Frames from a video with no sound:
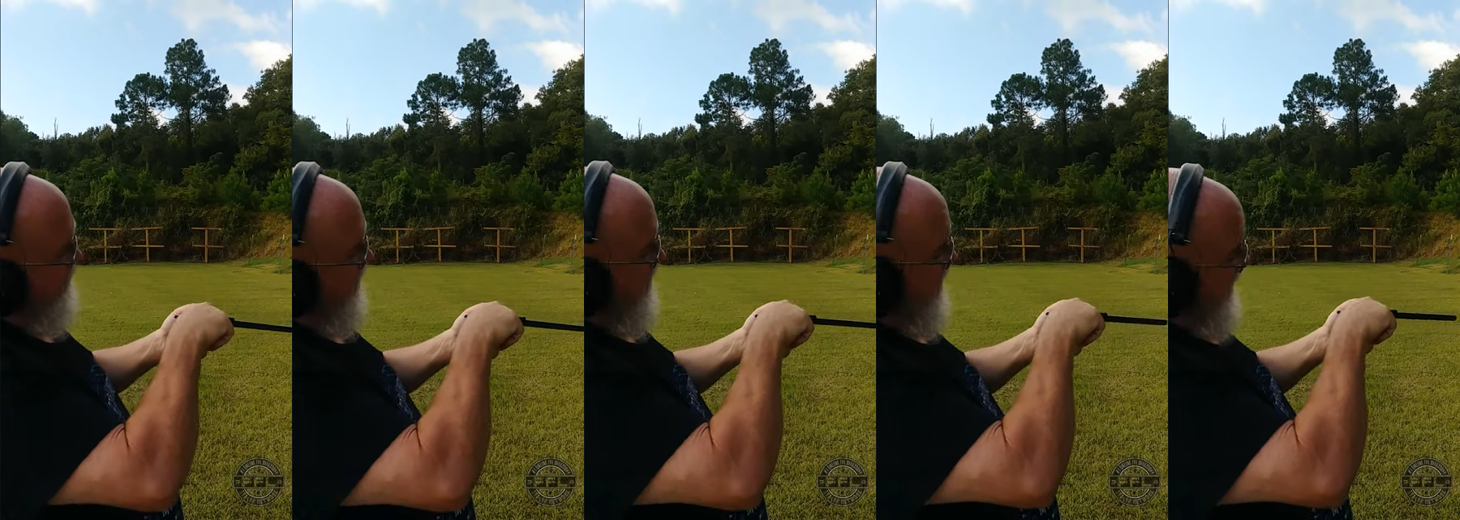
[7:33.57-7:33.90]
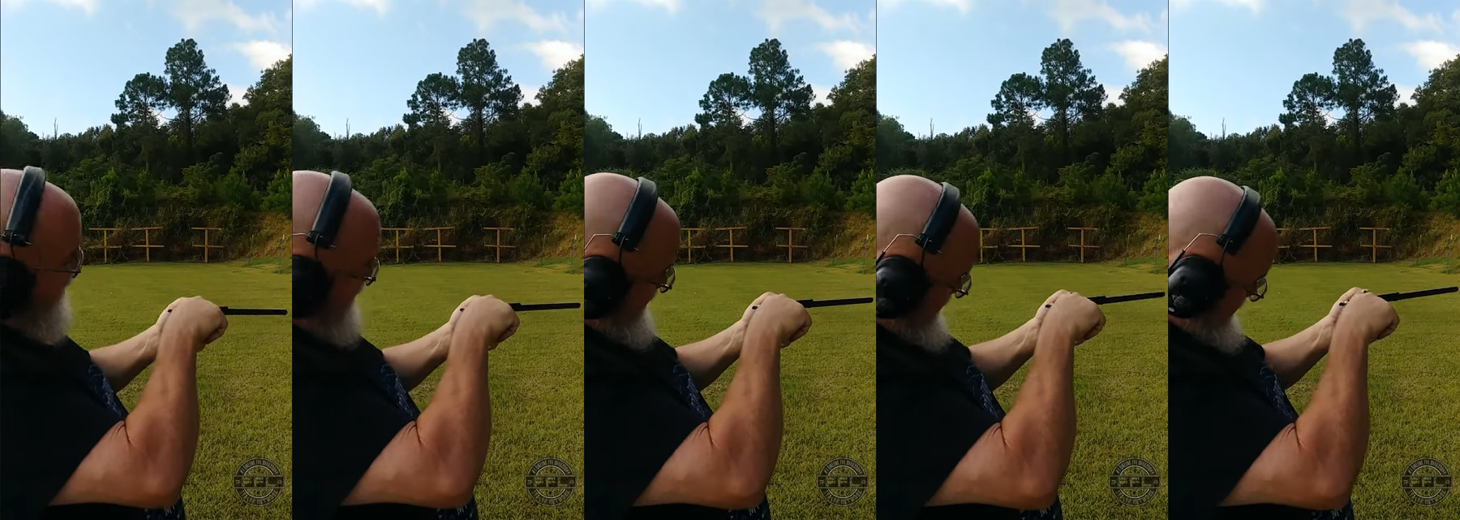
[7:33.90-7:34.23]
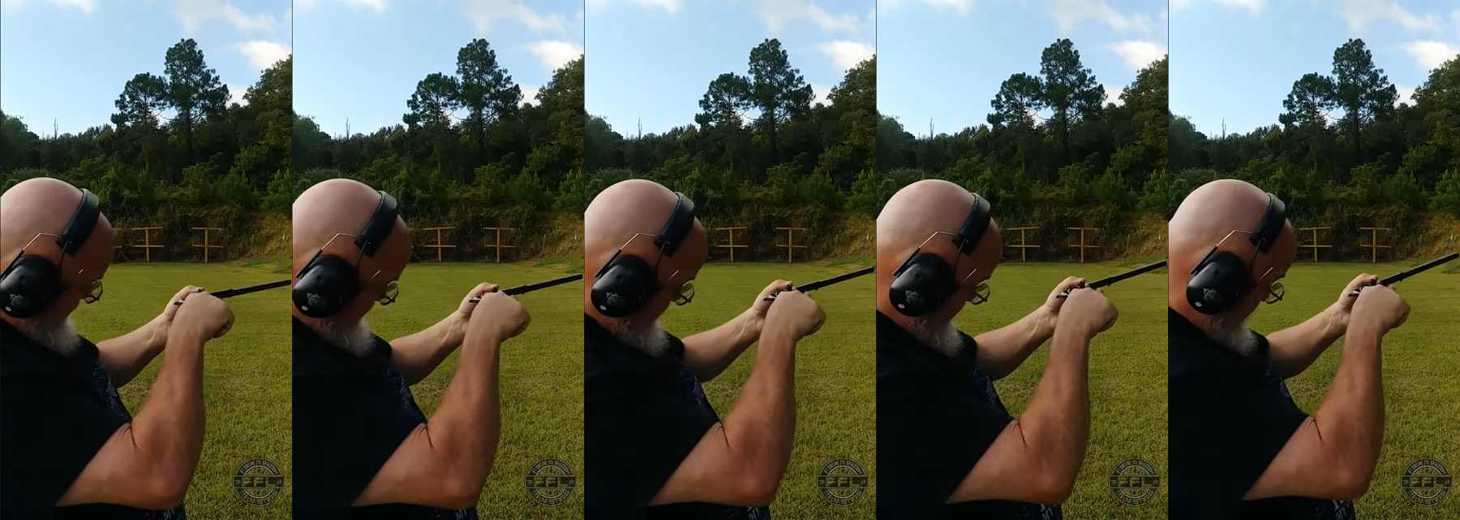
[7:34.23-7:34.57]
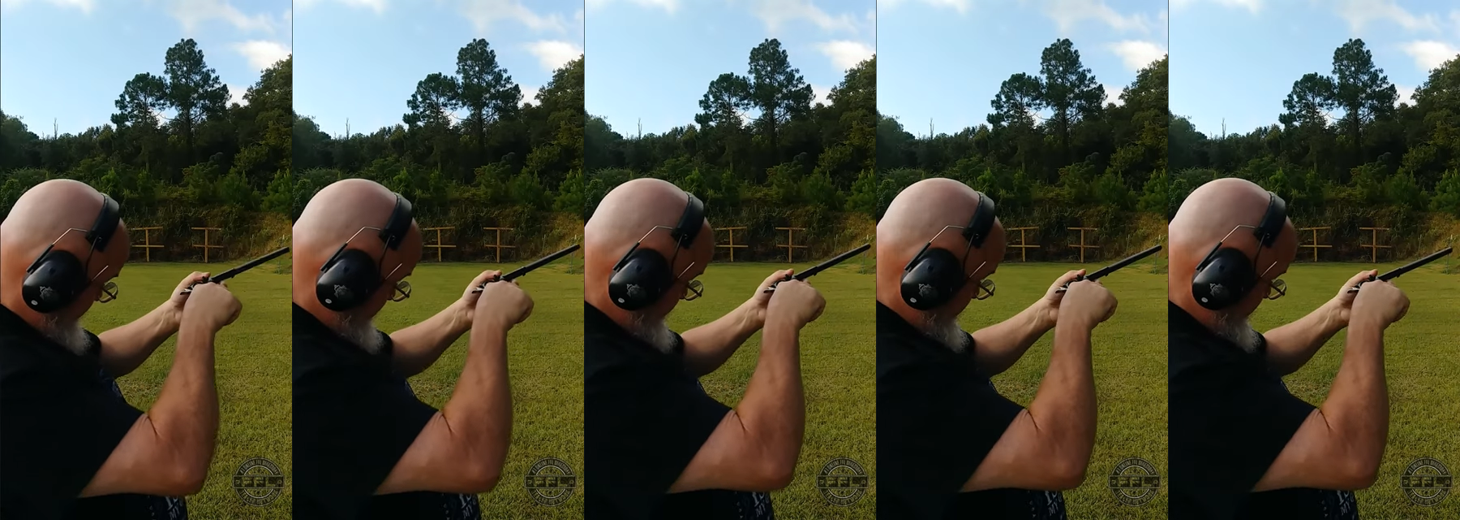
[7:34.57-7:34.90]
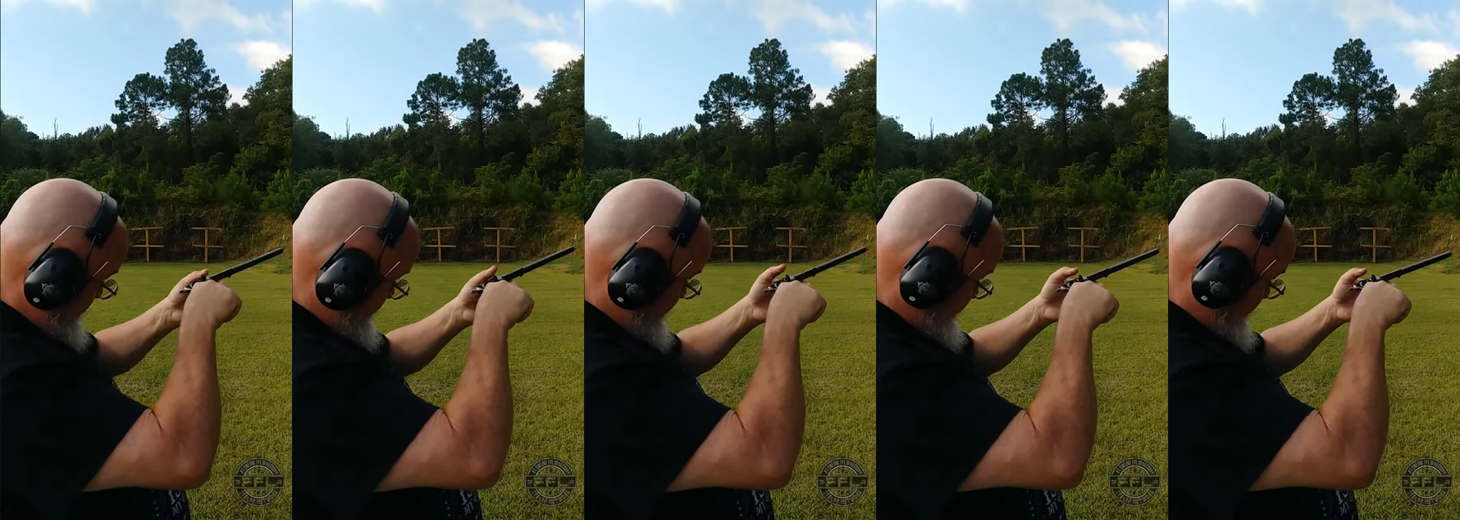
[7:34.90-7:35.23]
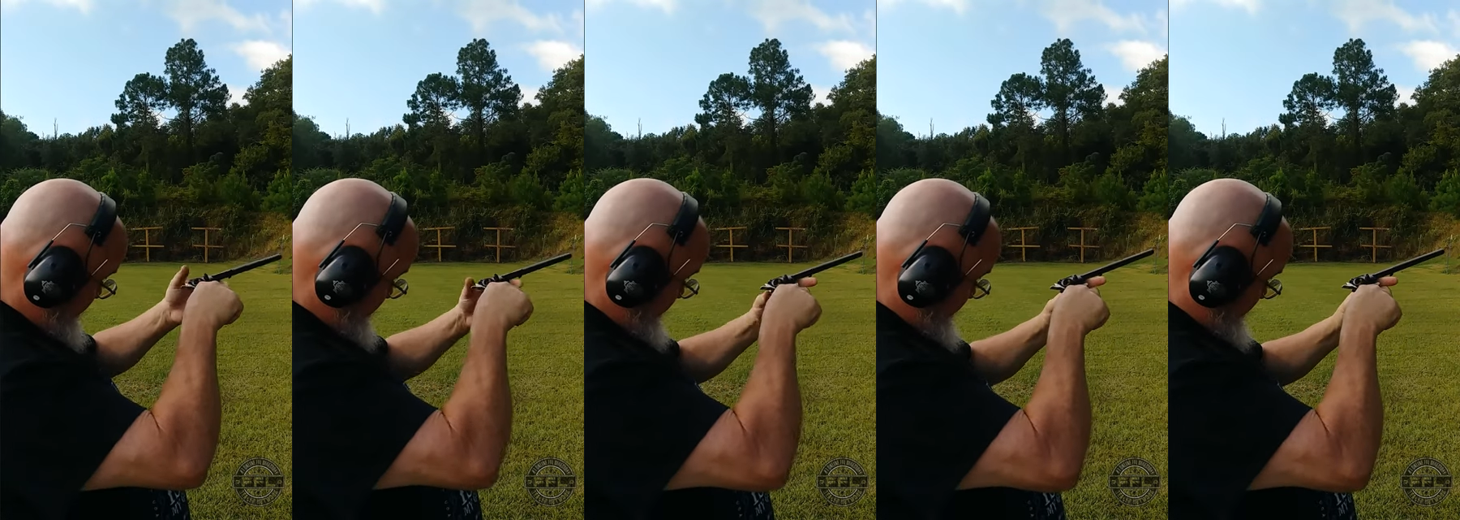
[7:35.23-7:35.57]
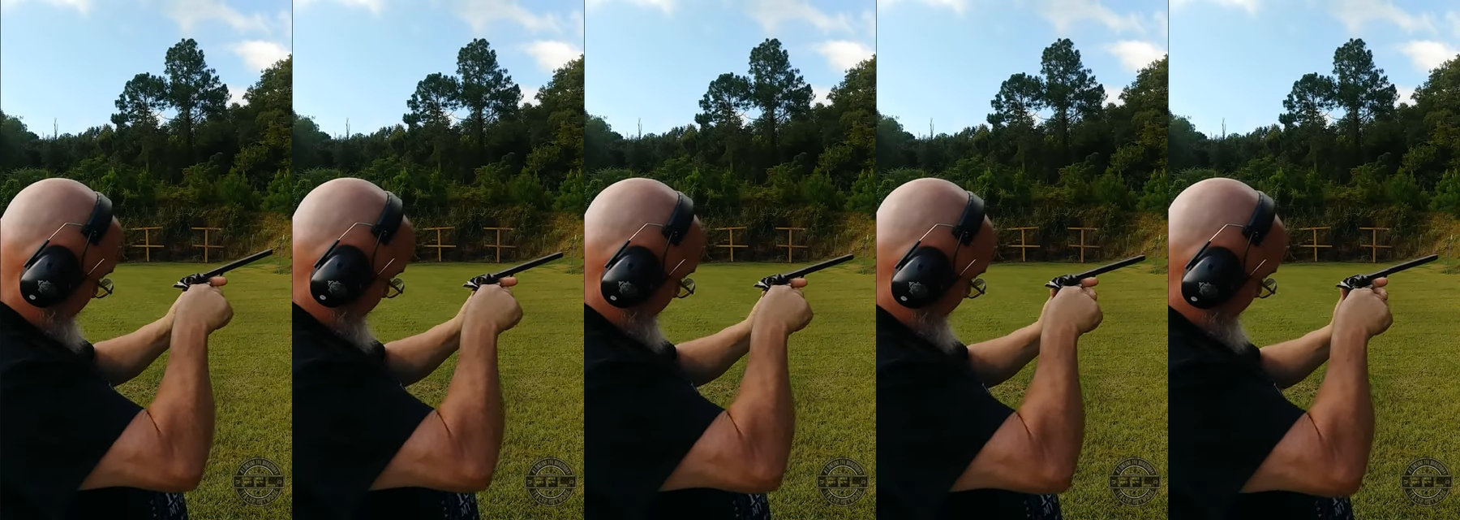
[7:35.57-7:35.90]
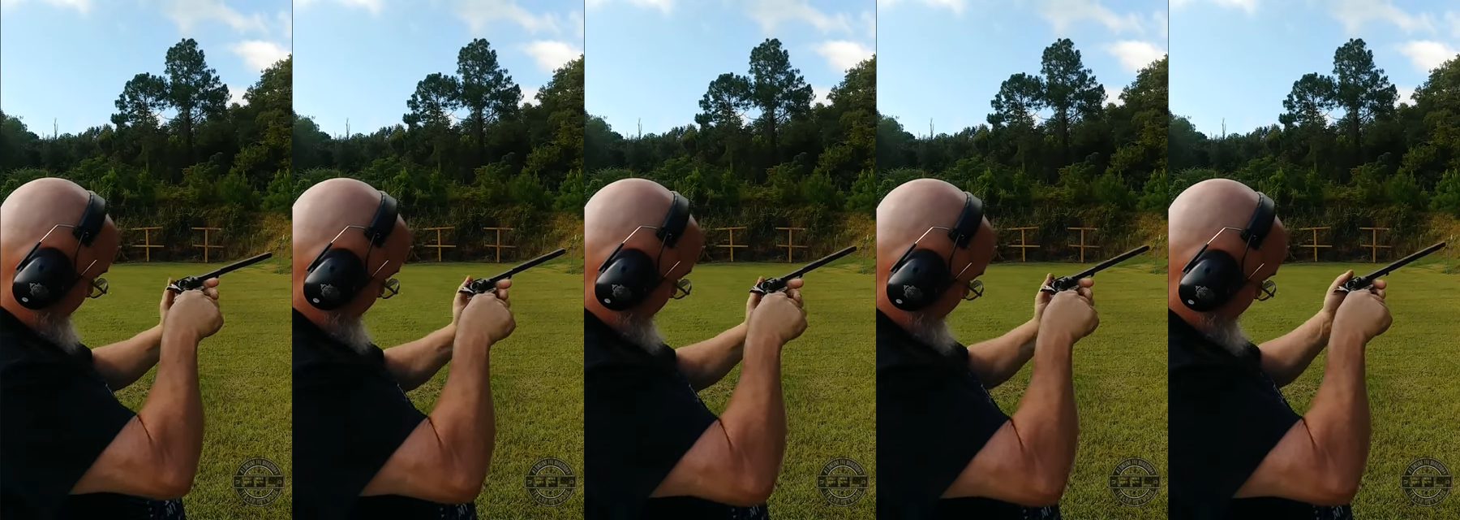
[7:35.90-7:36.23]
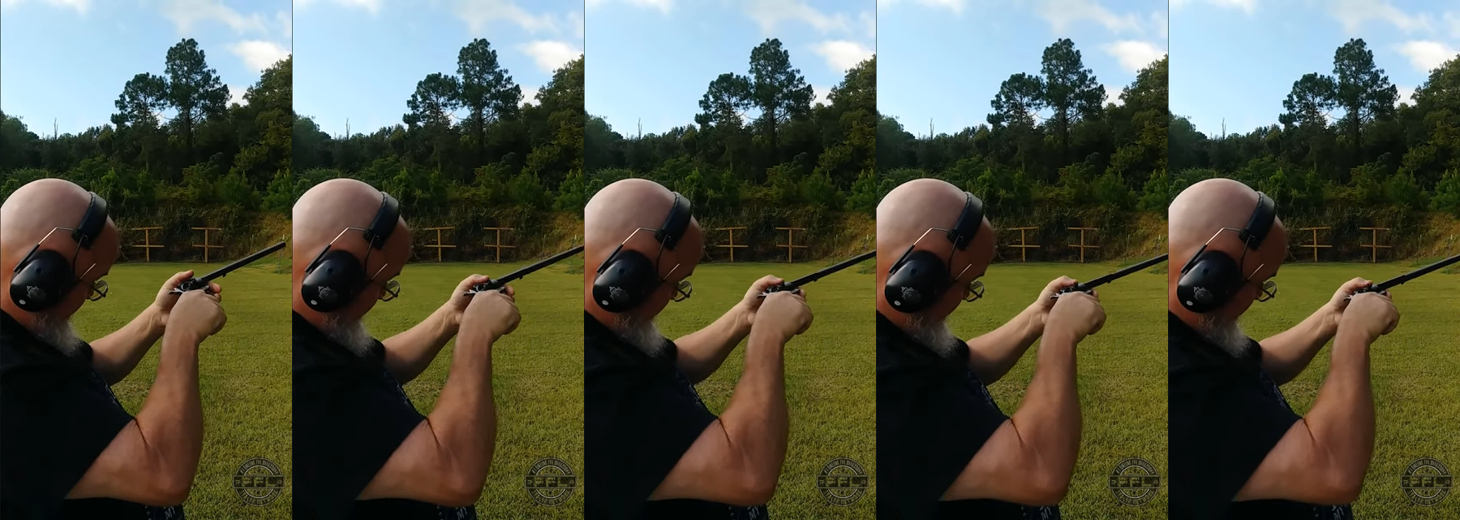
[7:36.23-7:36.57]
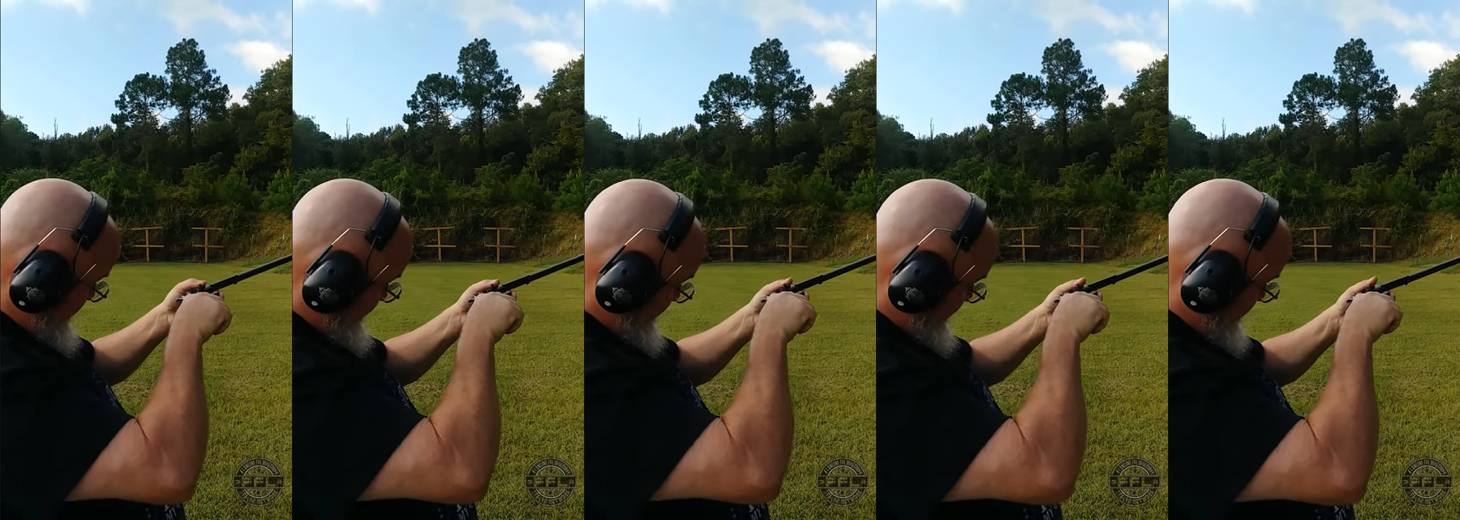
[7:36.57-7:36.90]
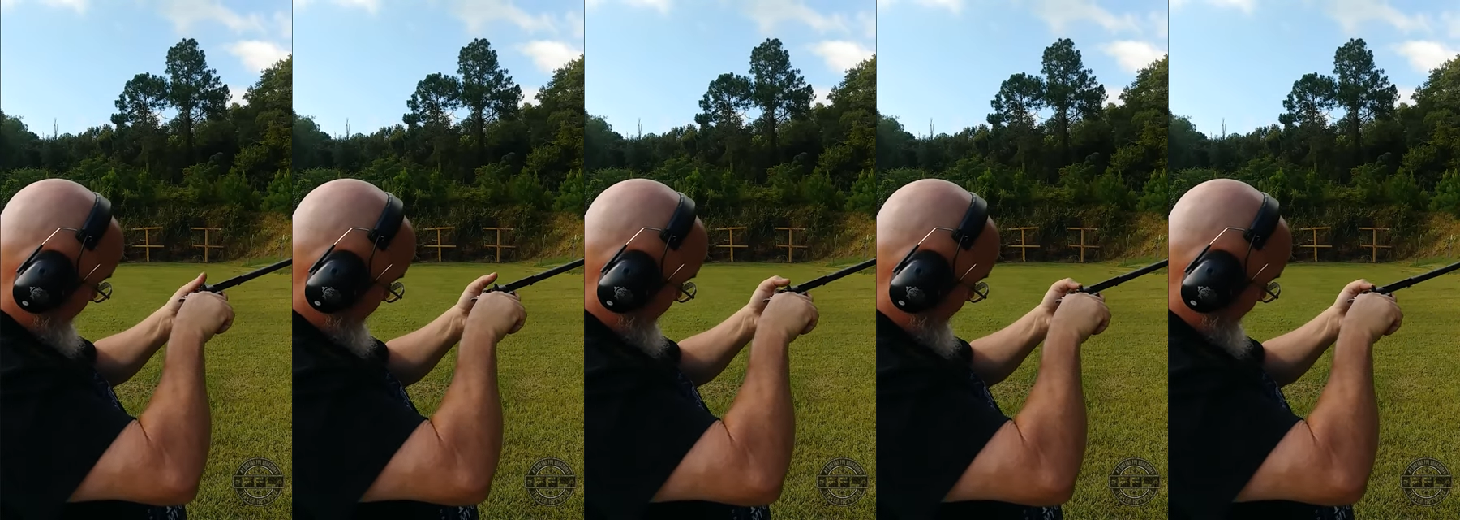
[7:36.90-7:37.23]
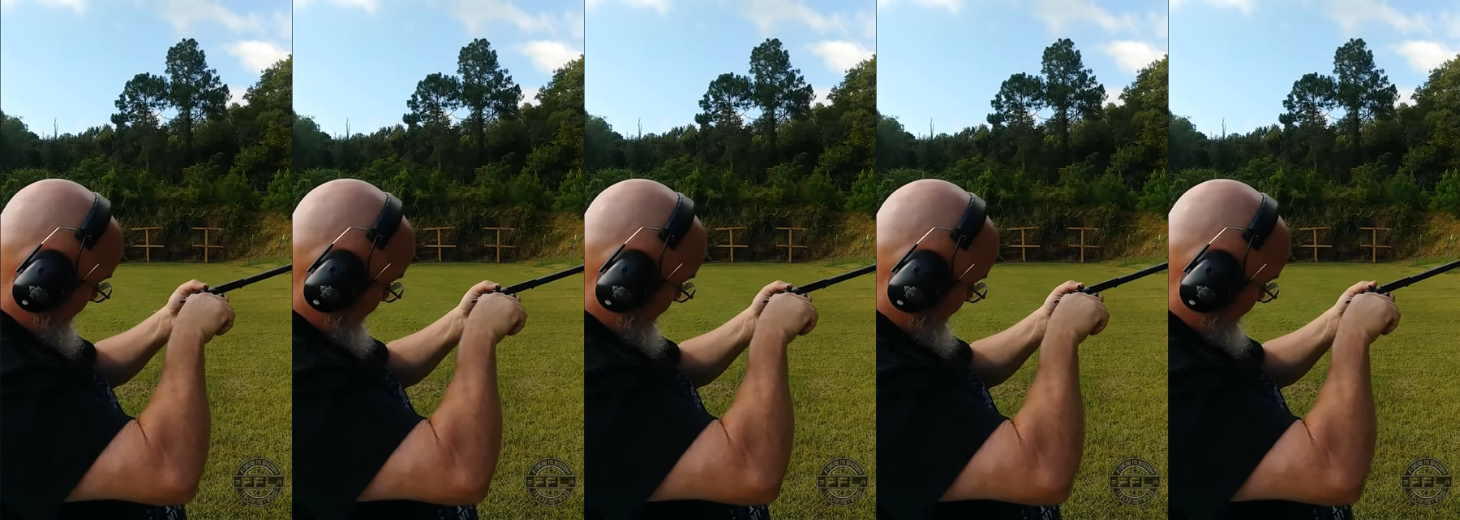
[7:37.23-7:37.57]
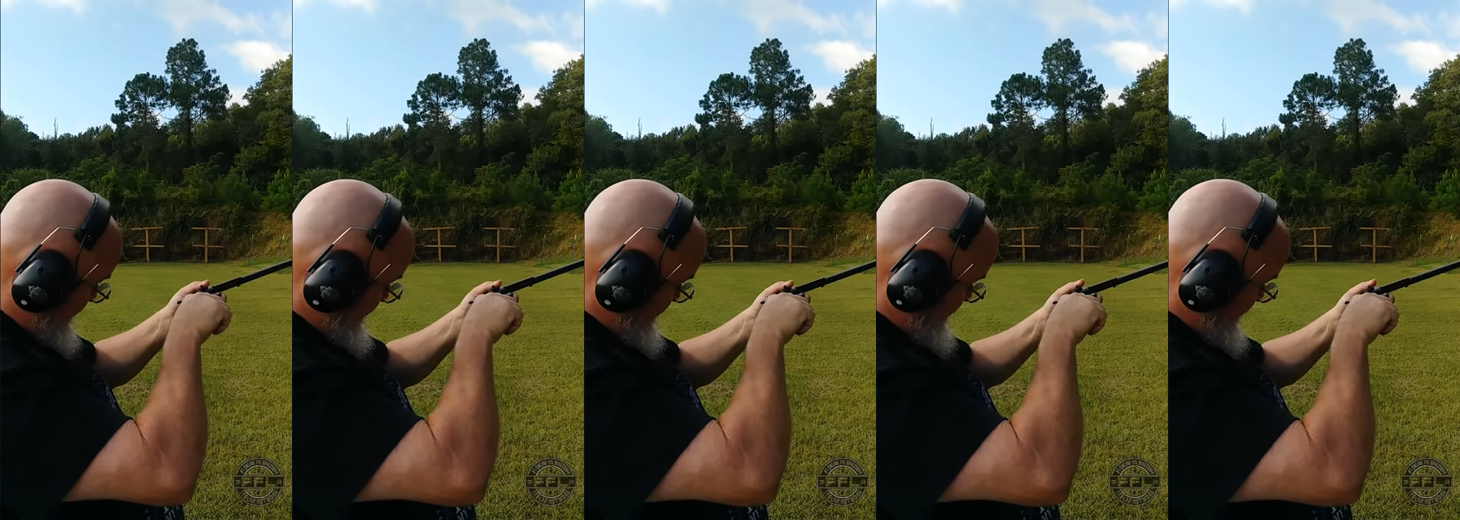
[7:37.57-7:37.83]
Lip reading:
No face is visible, so there are no lips to read.